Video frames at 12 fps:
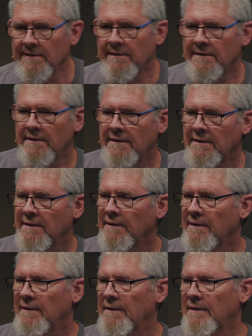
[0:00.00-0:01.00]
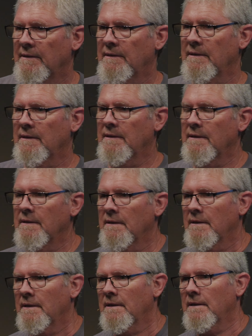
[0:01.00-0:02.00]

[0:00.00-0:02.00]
No one is speaking in this clip.